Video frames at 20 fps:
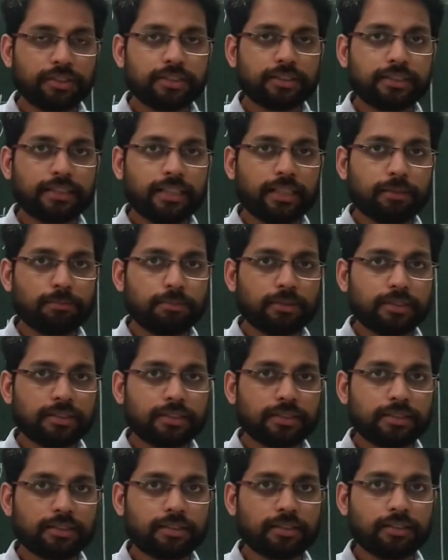
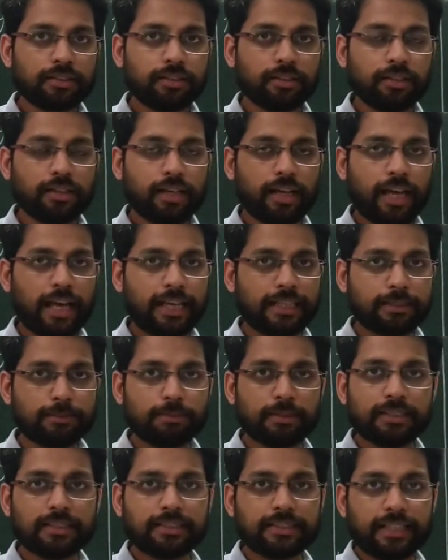syllabus has
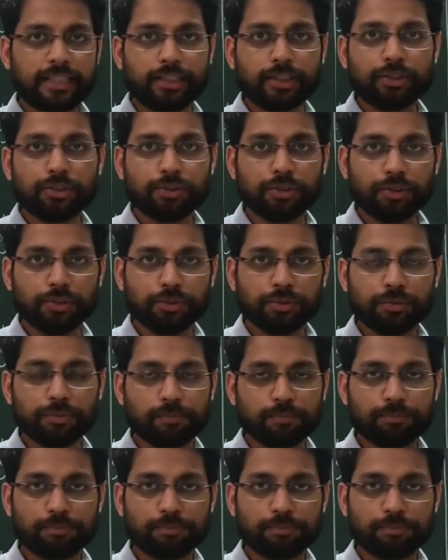been sent to you.